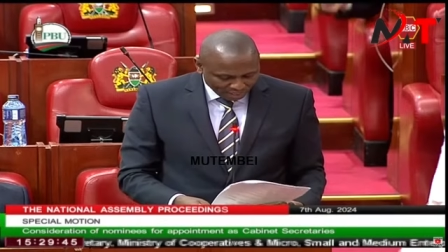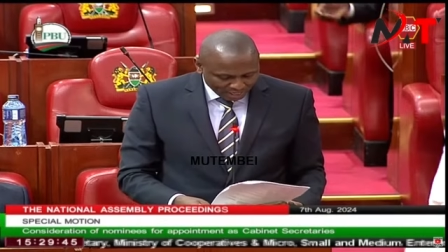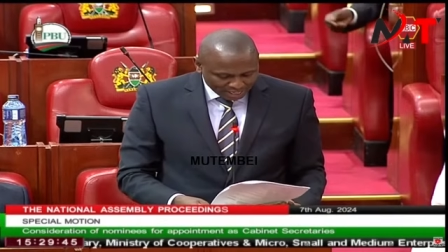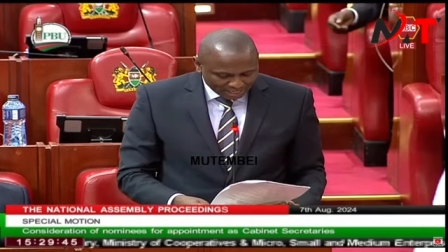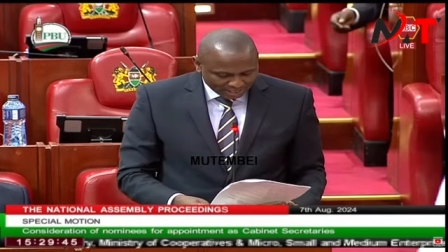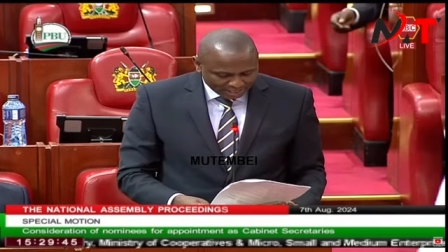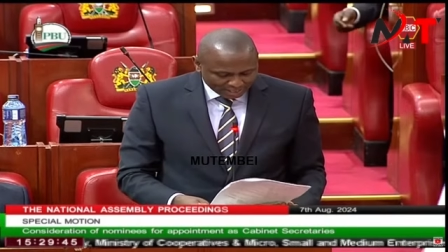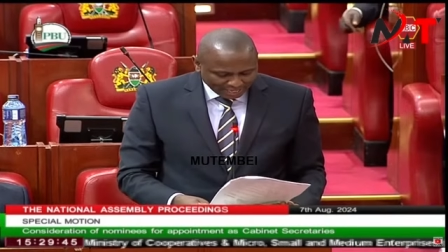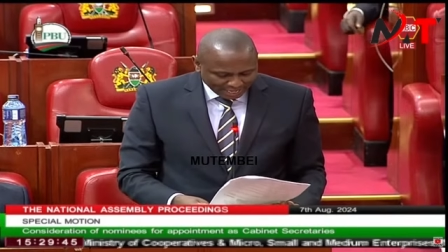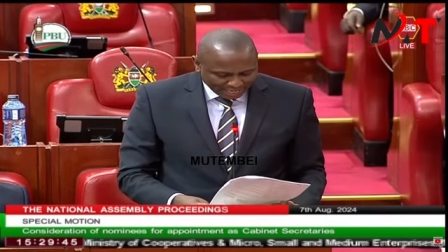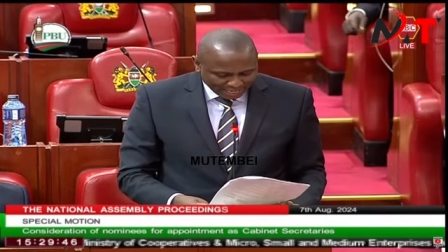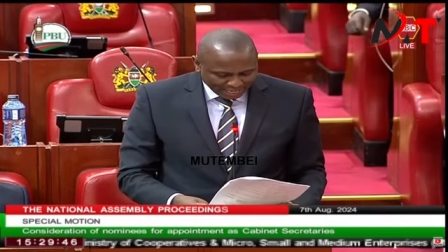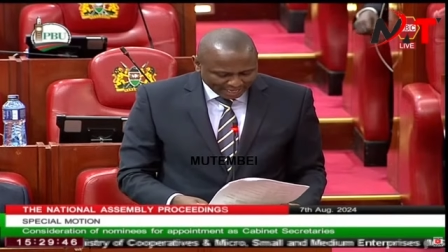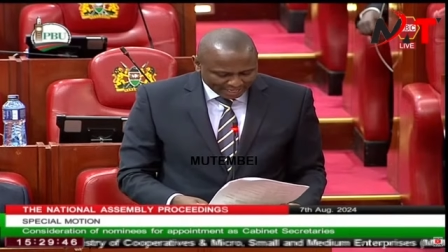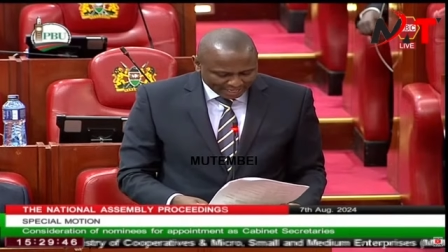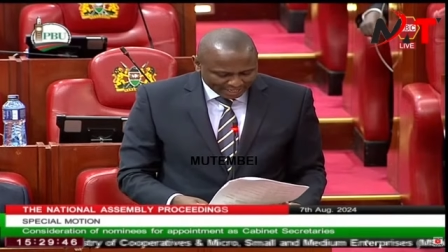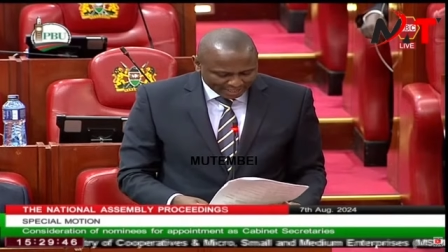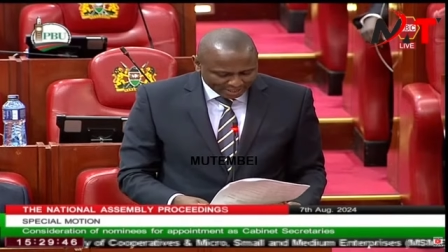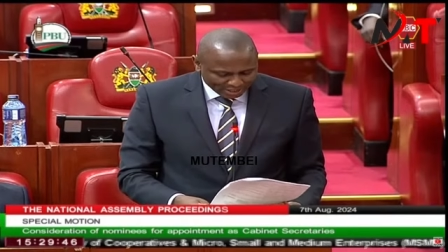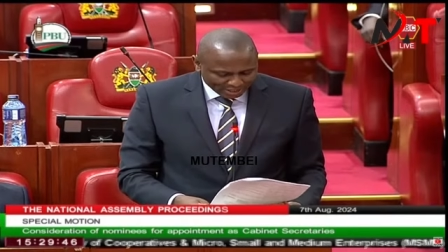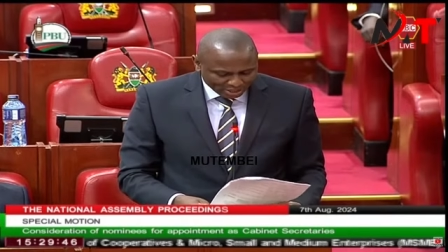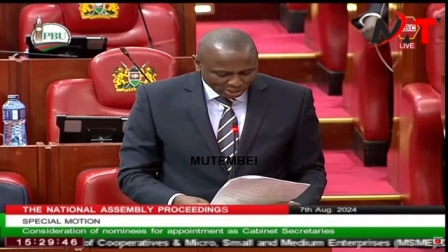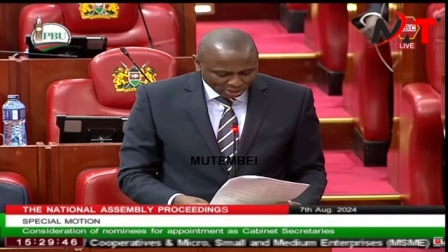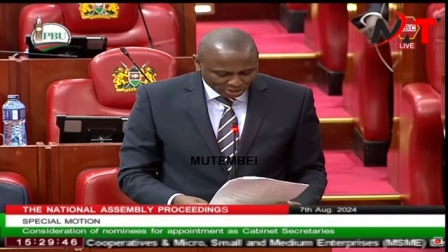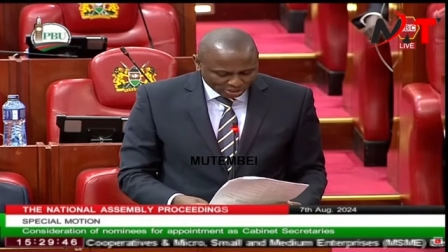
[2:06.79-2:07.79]

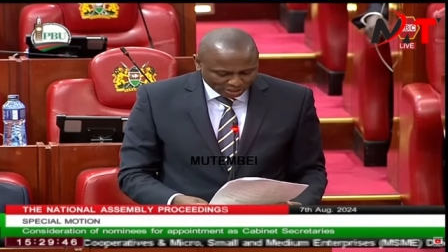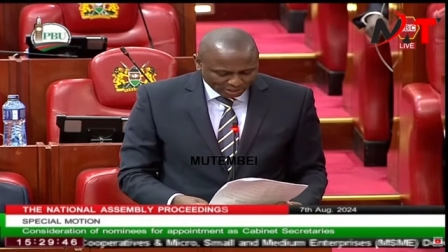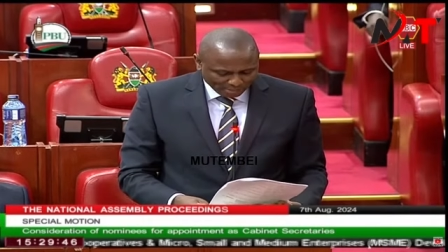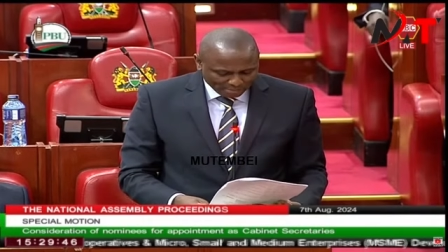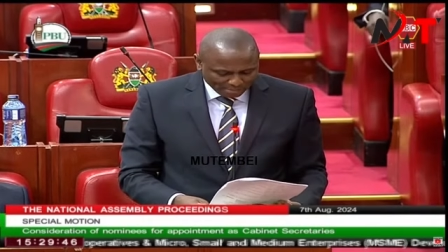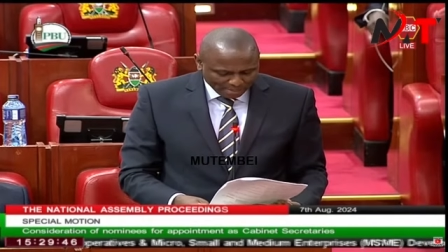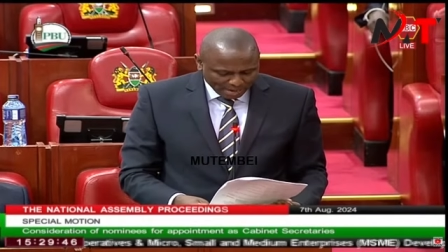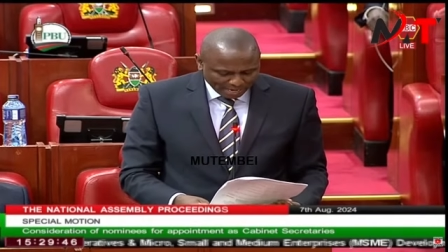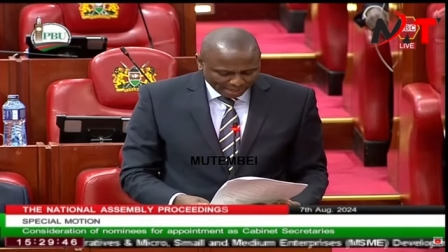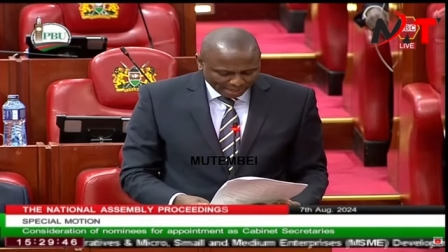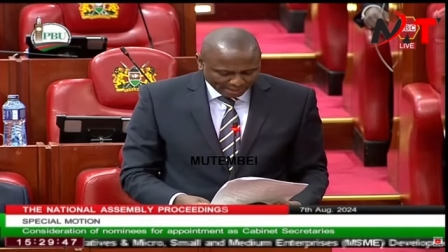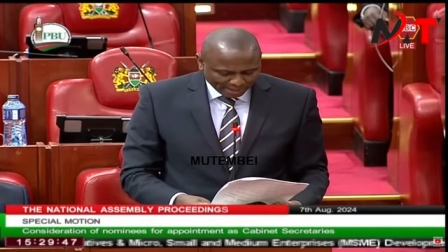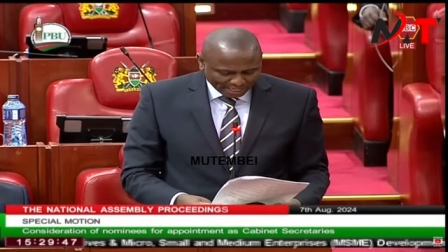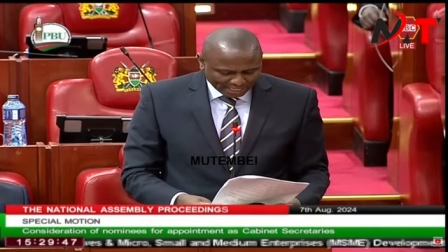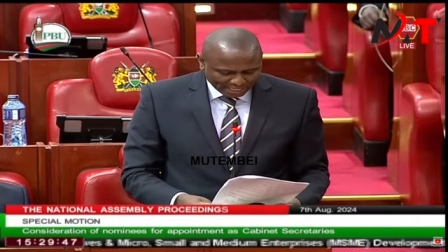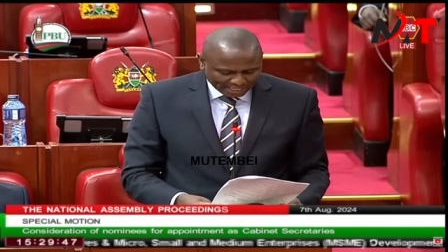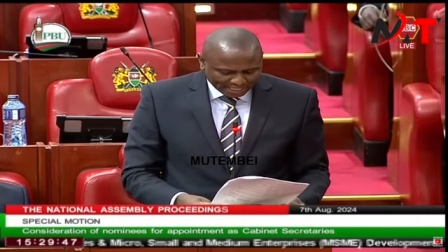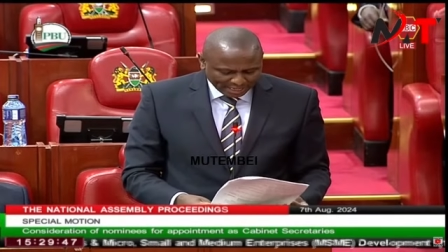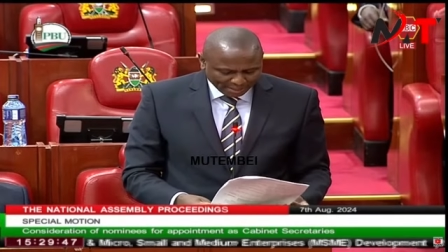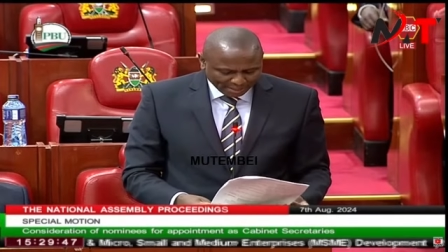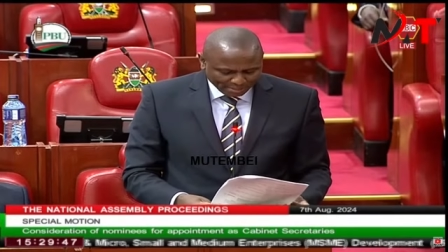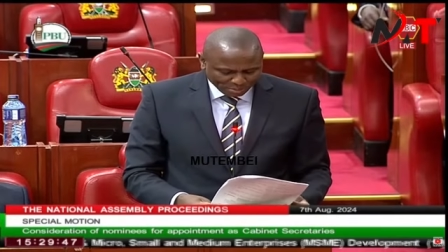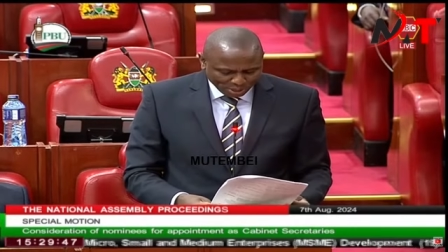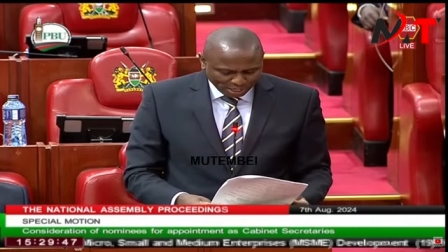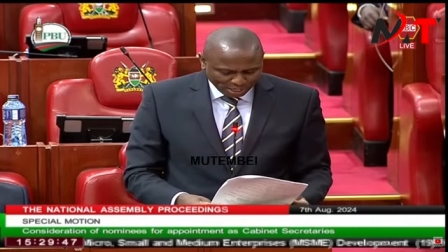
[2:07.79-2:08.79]
10. Dr. Margaret
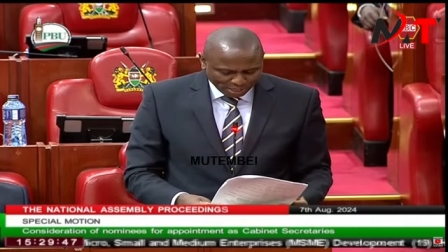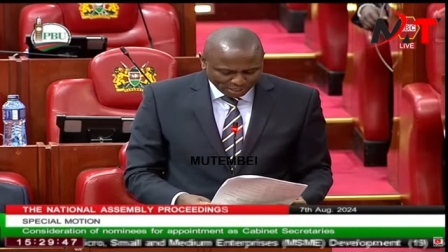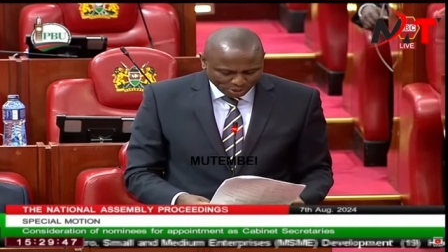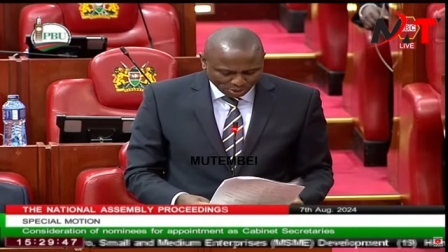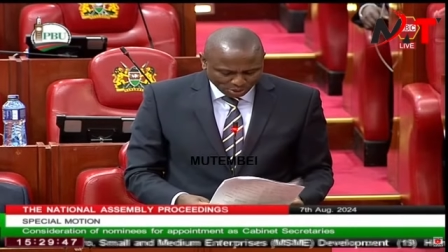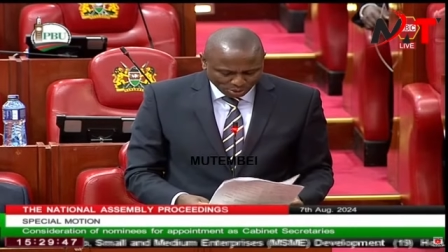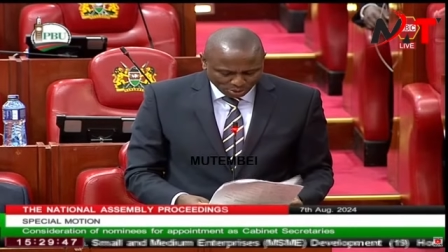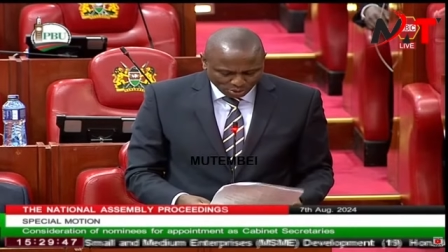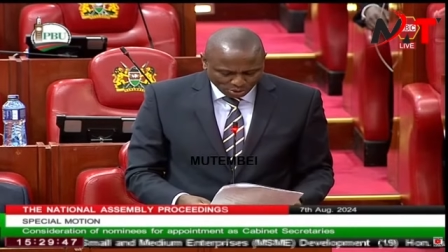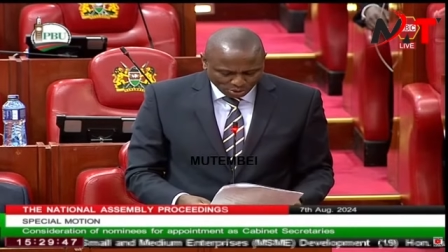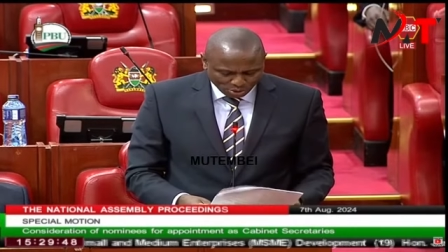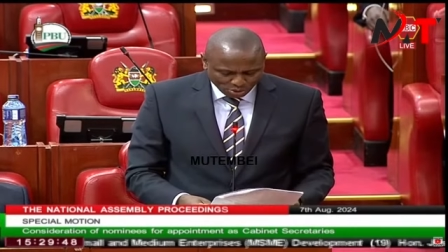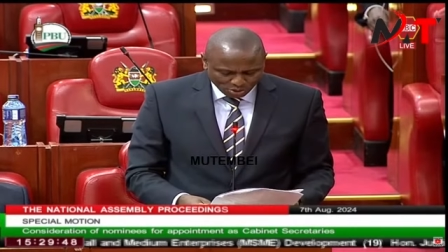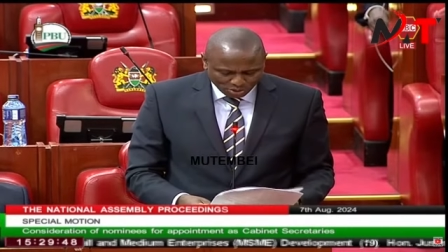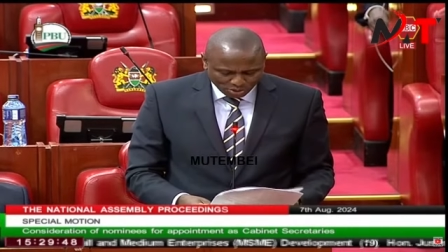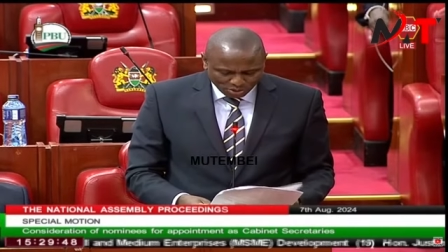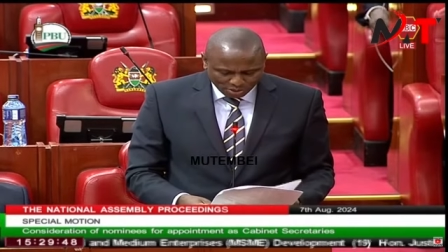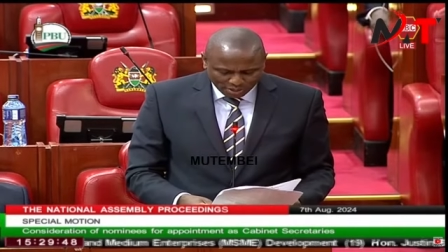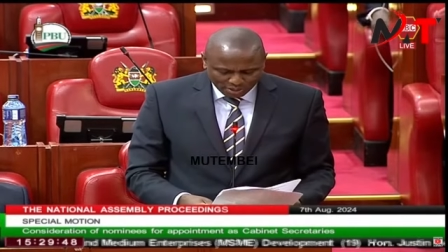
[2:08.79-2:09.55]
Nyambura